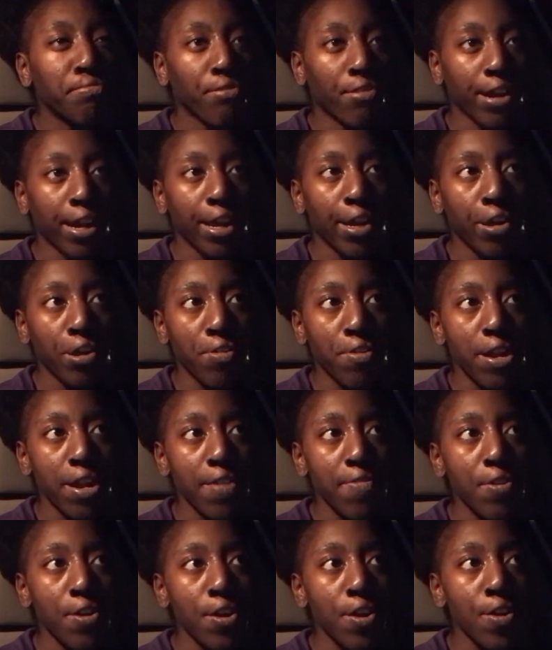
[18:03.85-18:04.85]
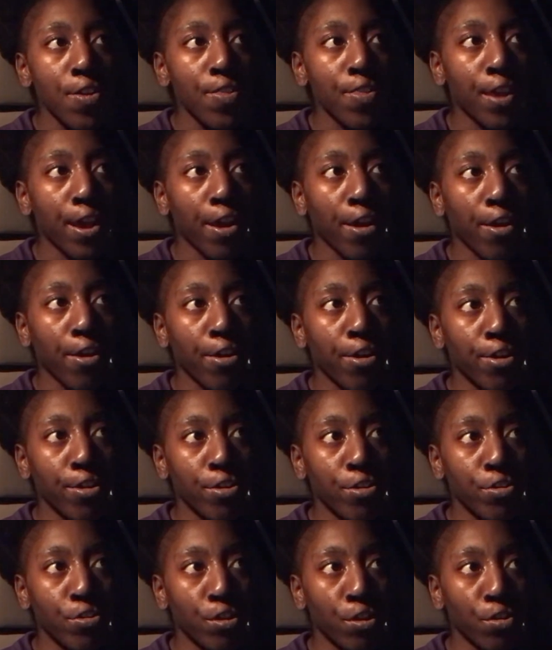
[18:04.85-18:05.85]
break or whatever,
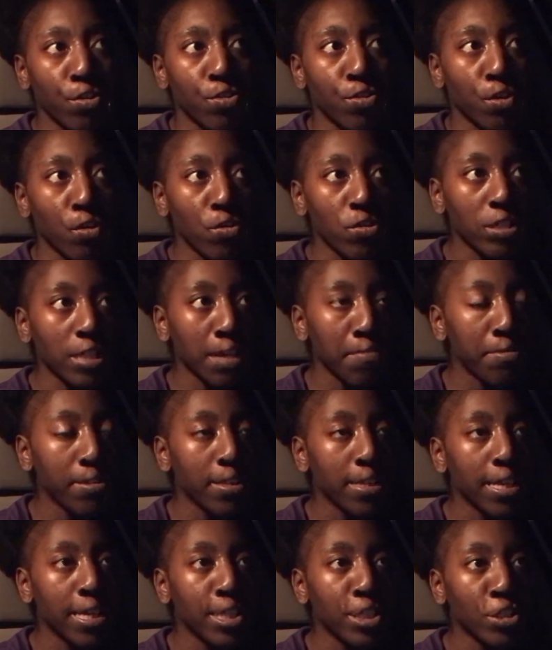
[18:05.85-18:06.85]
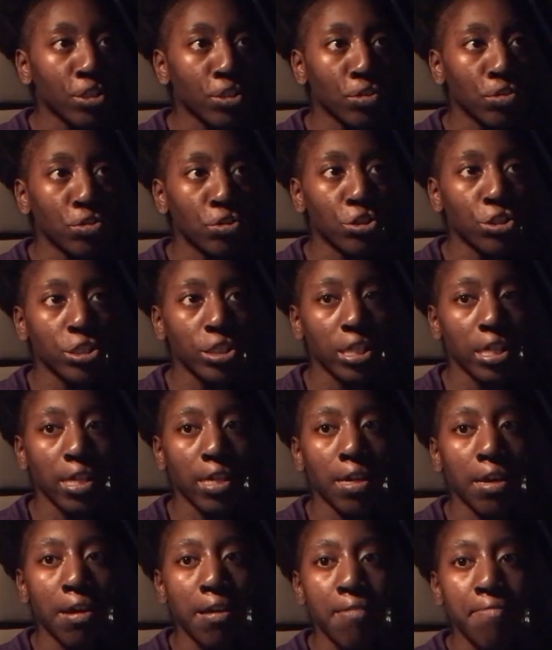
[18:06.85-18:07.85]
they're, you know, those type of things, they're
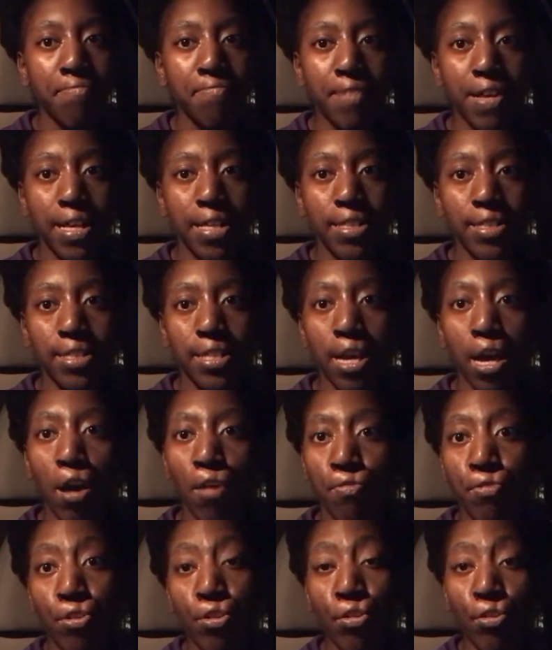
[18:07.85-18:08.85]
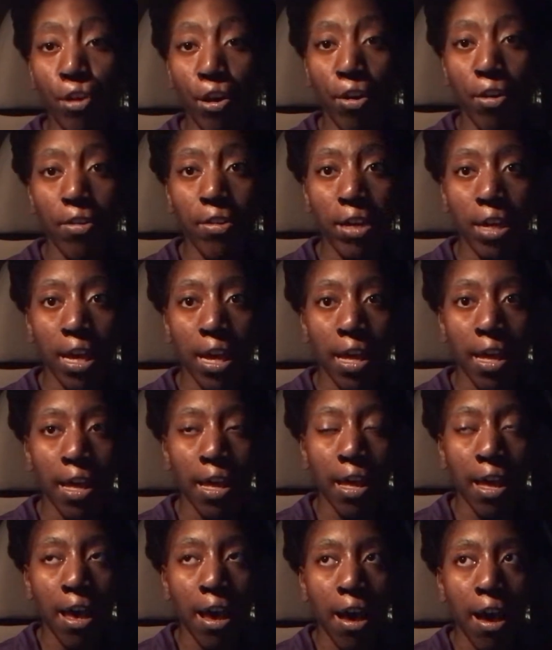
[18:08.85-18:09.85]
usually meant to help you grow.
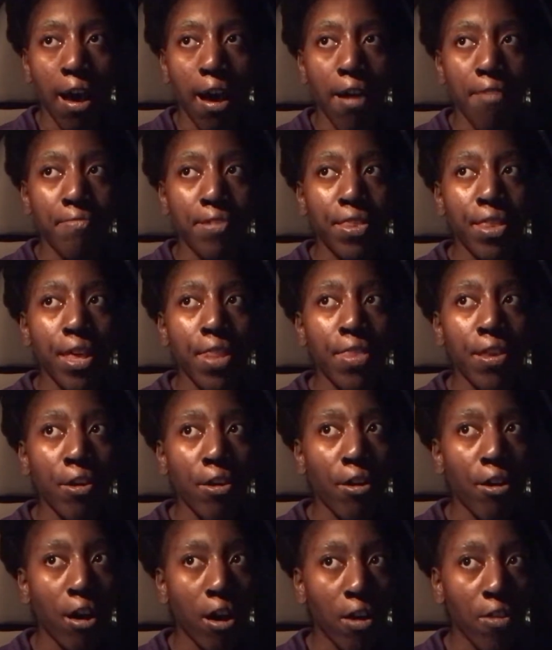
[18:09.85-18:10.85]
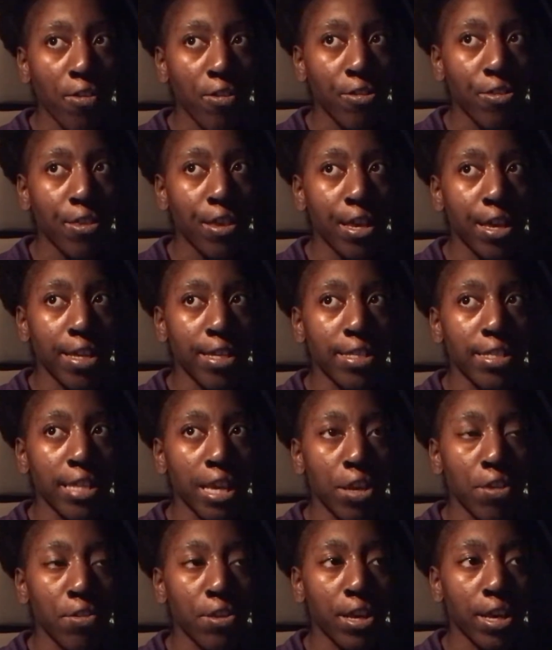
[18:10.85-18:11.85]
But then there are other things
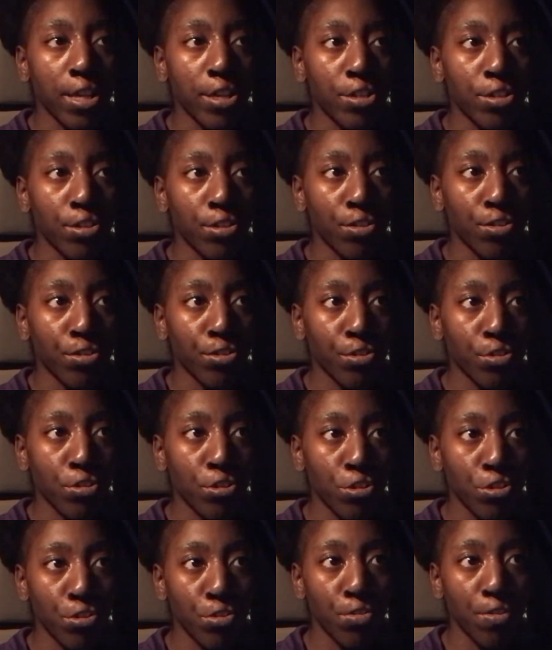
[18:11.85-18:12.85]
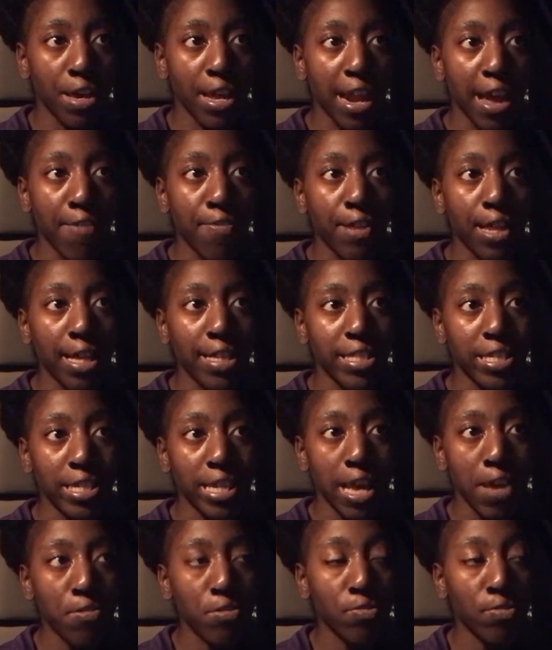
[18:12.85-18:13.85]
that you get to, and I feel like
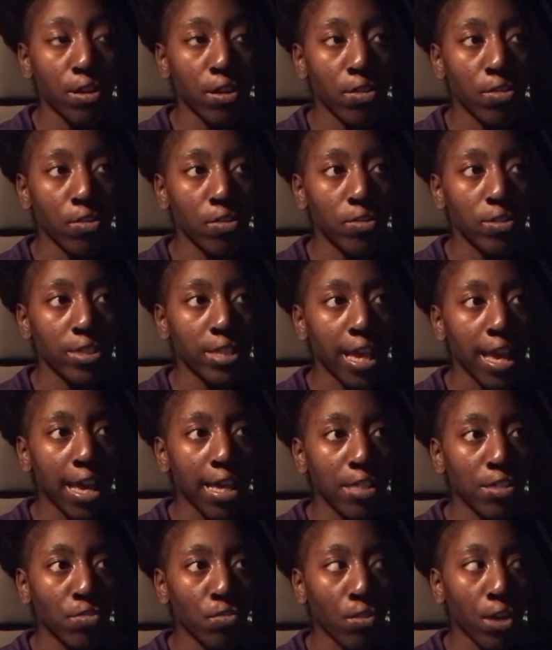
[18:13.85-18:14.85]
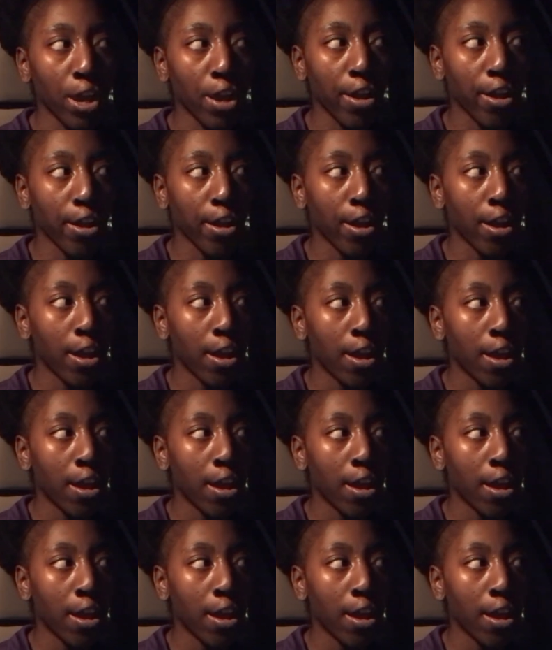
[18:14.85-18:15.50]
today was one of those days where